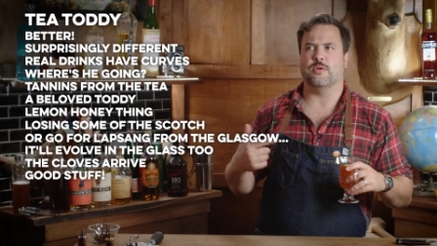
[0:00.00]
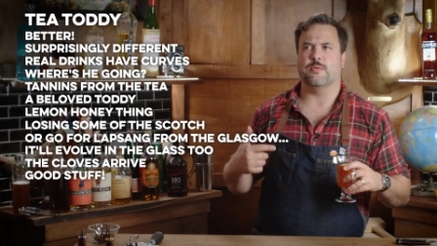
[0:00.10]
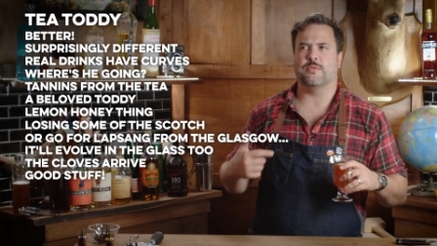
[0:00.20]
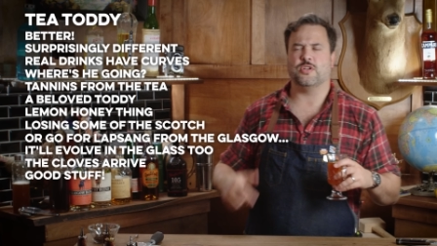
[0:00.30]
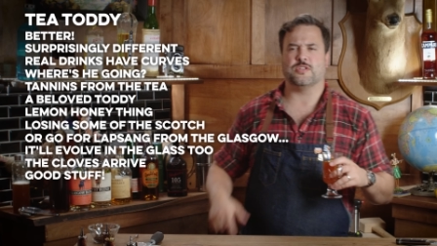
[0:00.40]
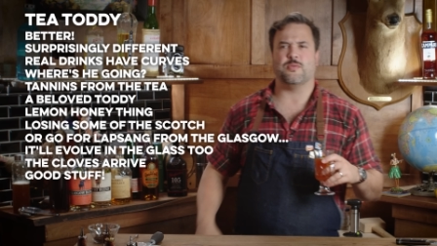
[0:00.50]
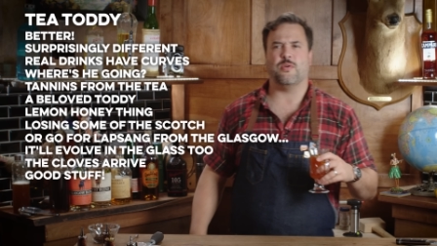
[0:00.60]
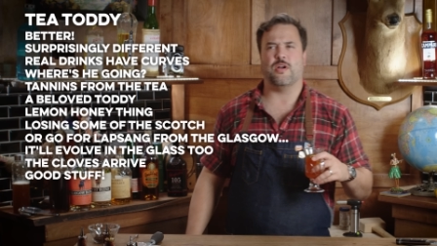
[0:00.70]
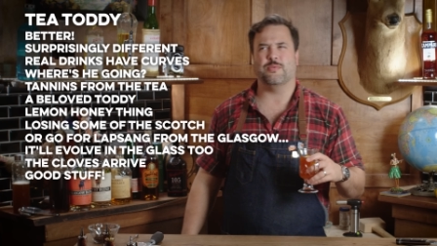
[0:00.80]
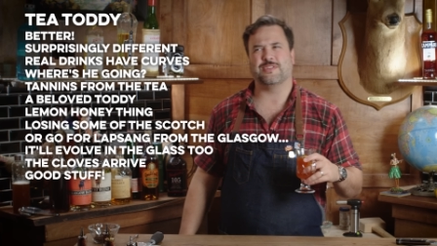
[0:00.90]
the one with just the
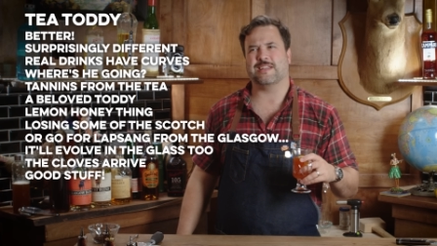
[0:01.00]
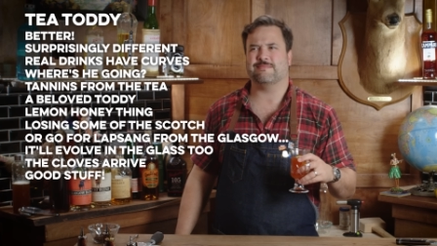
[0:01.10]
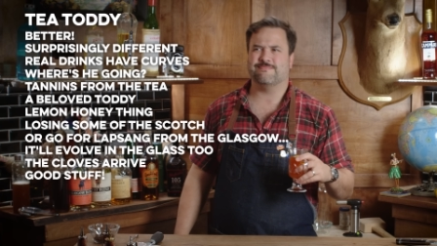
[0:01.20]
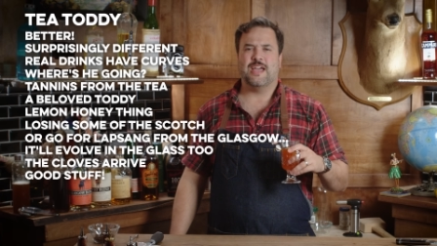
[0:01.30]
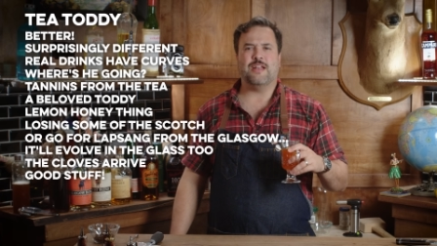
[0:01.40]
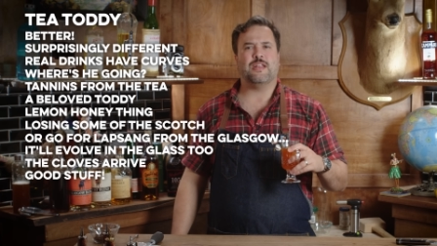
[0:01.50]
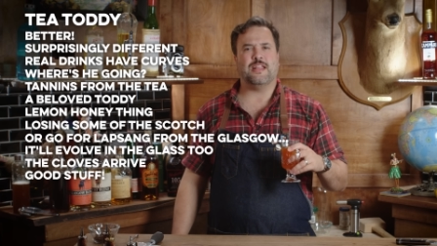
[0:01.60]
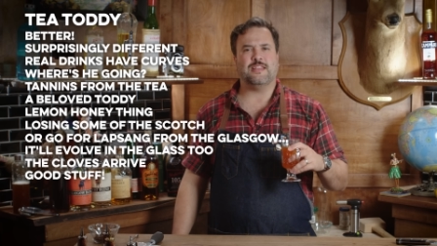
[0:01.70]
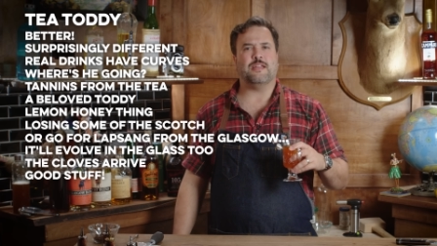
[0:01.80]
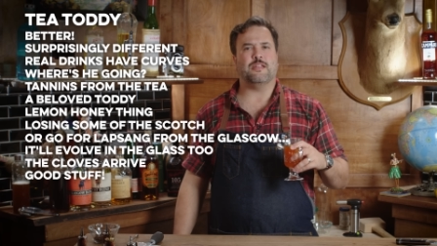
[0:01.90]
water was like, it,
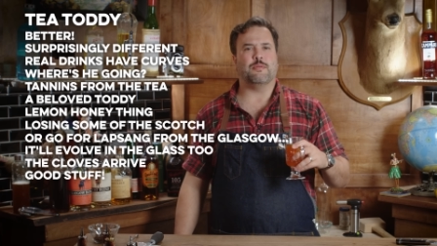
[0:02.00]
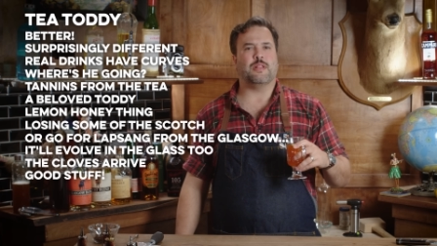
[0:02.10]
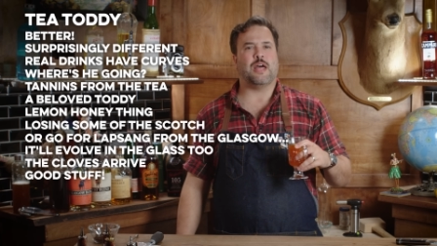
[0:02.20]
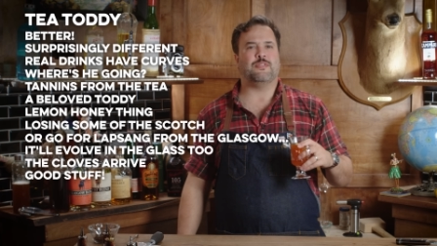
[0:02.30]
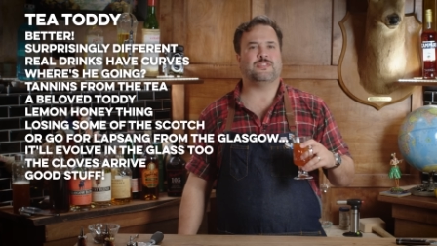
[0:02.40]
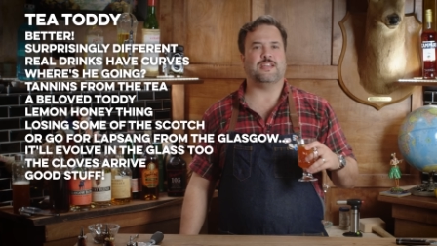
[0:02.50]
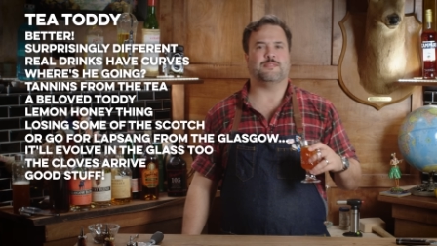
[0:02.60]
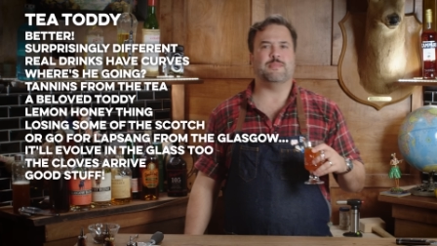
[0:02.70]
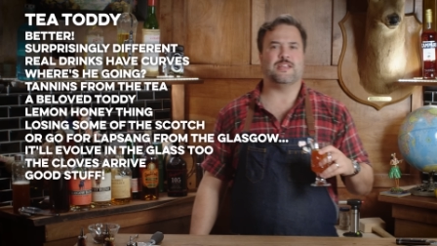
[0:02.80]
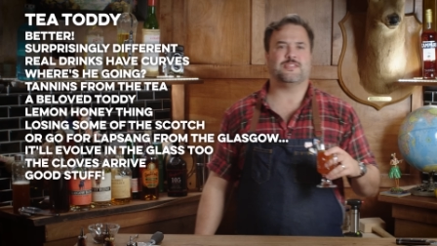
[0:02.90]
it you know, a lot of you say
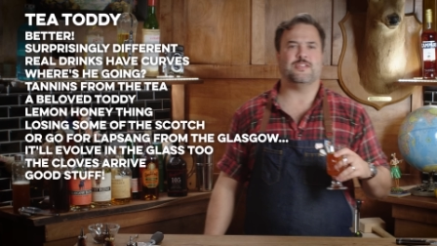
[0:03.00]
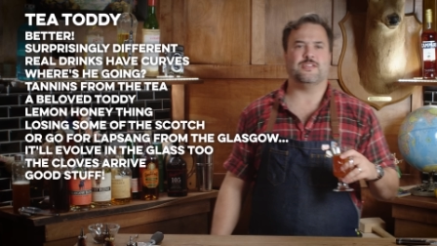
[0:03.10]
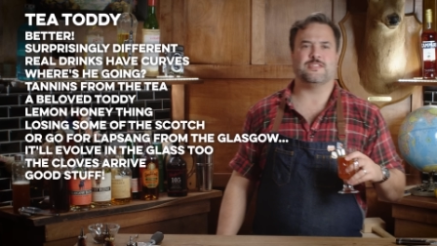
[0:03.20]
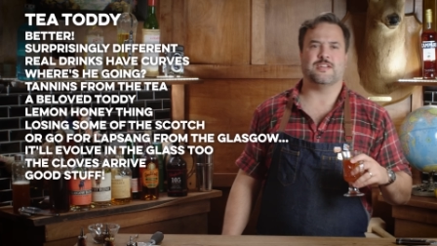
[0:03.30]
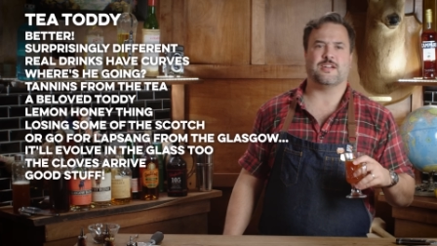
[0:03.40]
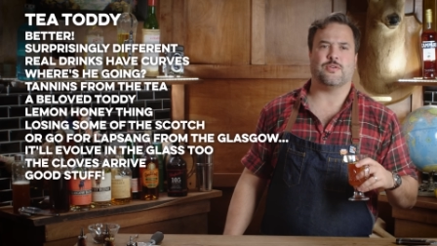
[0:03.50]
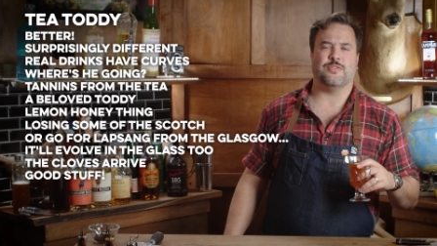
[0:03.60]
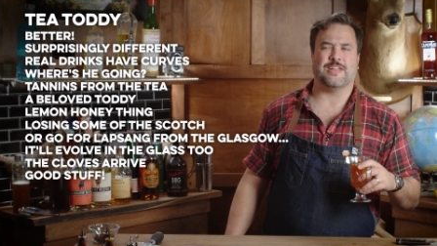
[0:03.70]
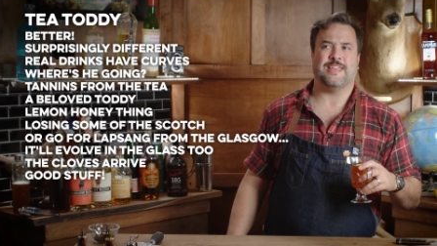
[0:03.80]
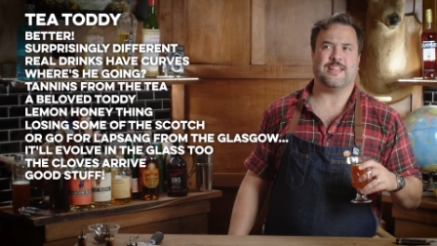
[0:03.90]
it's medicinal, it's a, a
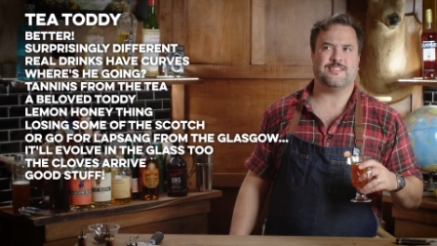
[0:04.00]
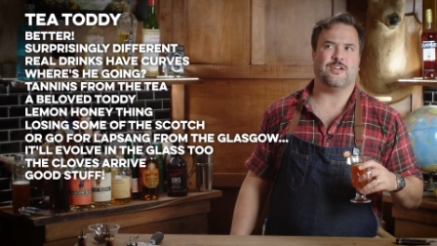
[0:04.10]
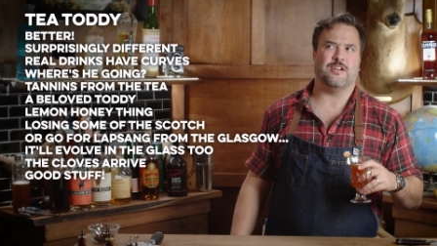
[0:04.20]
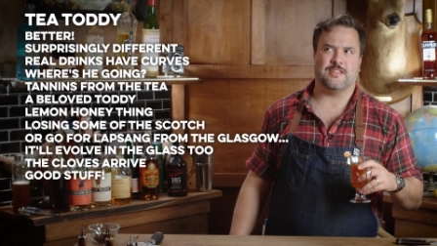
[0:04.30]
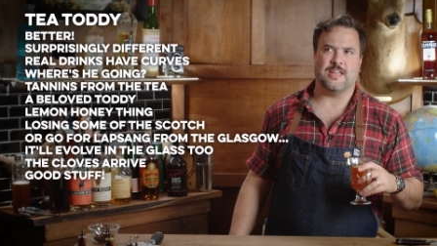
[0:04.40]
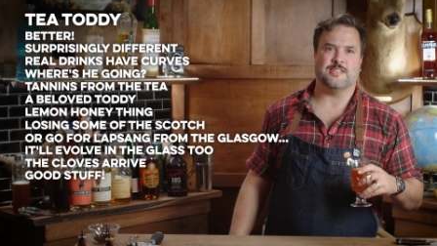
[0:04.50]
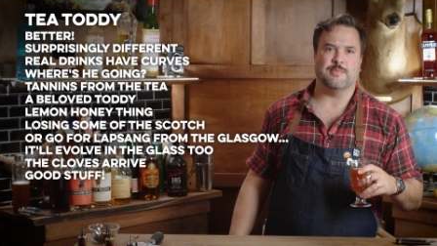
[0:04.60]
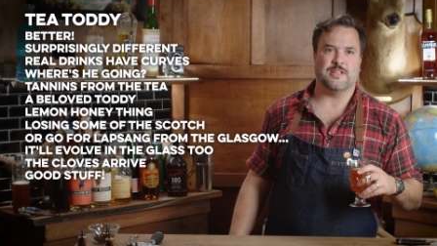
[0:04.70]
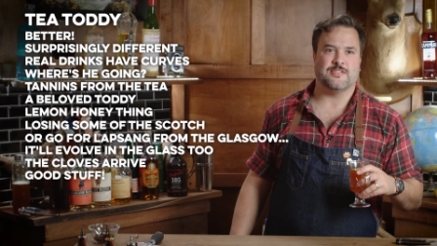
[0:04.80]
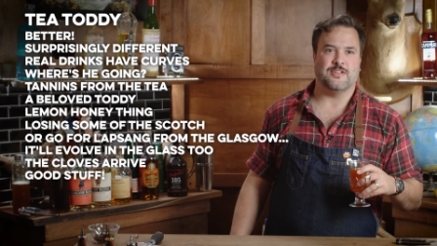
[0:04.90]
cold thing. That started to taste
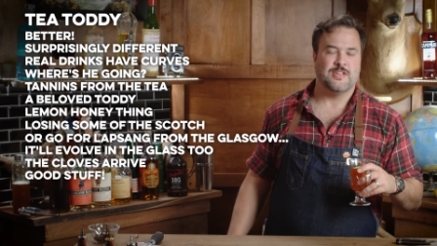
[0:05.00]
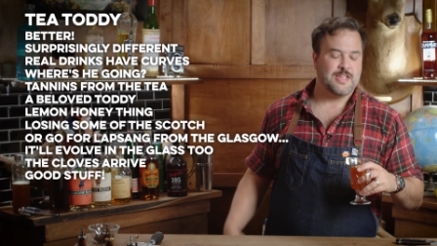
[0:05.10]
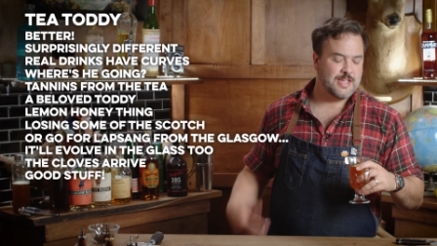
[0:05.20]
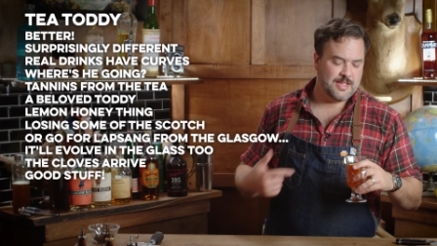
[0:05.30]
medicinal.